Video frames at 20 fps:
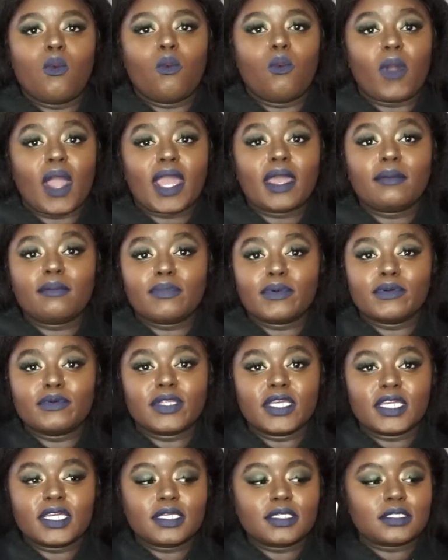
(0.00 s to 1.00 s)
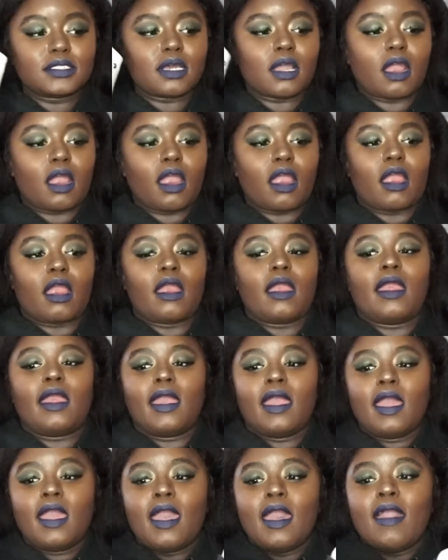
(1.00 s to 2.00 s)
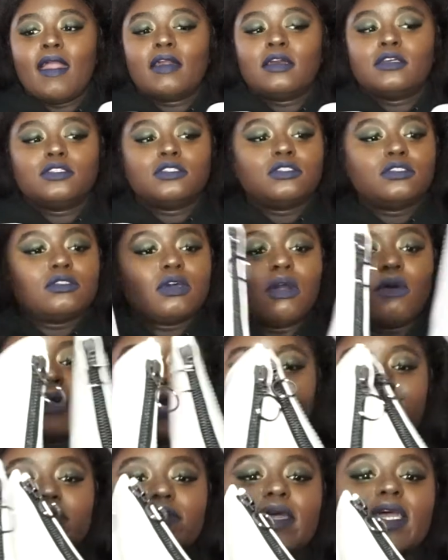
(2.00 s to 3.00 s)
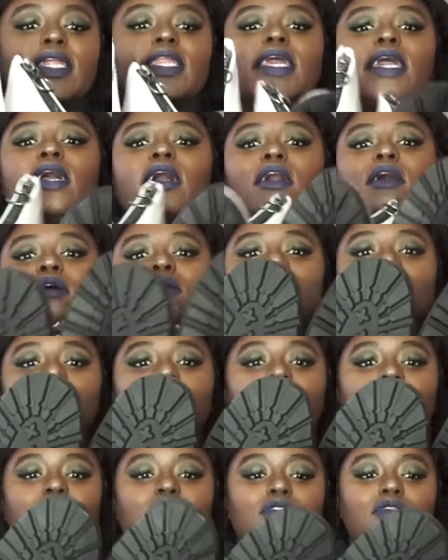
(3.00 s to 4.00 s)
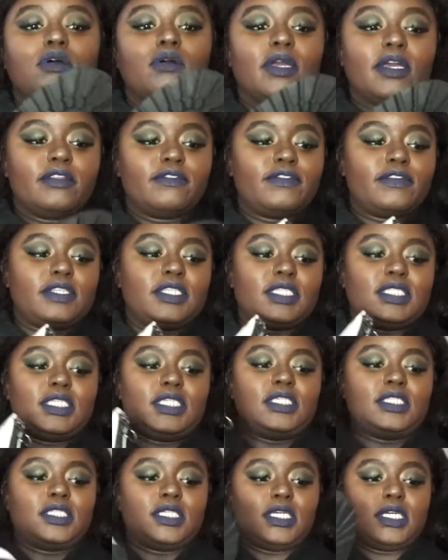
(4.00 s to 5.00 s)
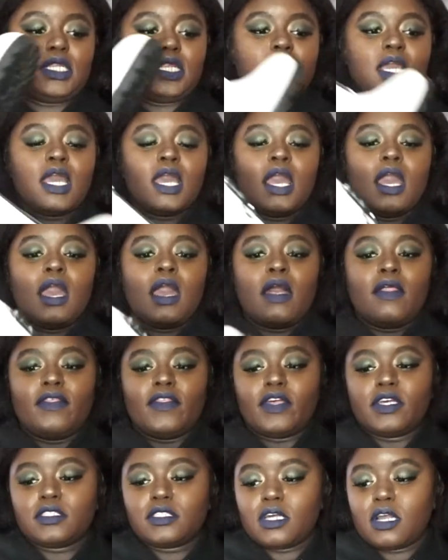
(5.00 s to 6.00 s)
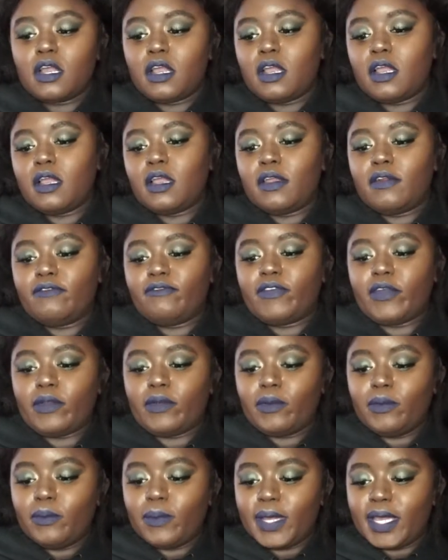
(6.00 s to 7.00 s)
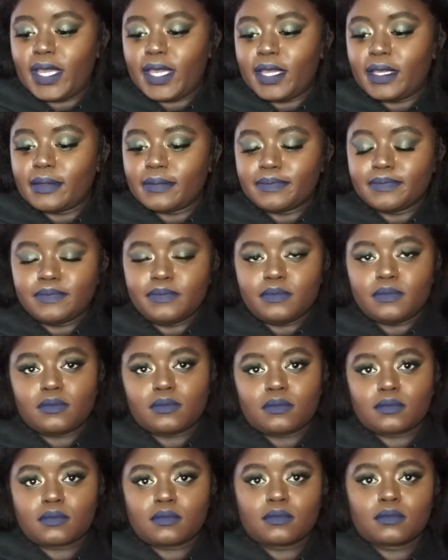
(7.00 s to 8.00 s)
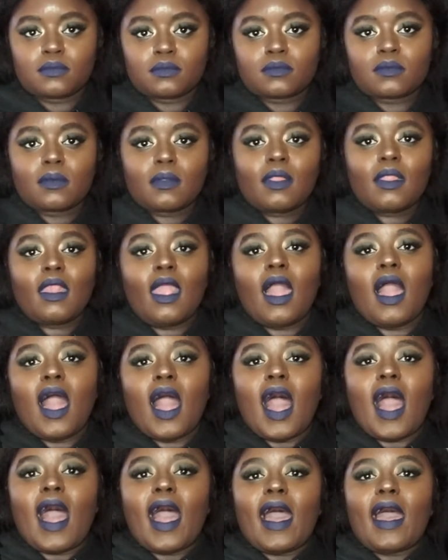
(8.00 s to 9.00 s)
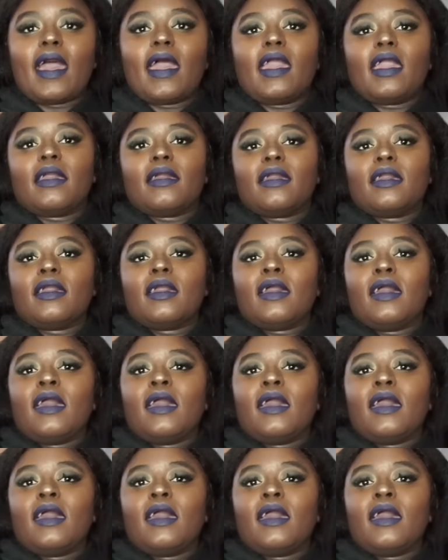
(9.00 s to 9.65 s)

White booties are so in right now, so in for the season. These are Vera Wang. I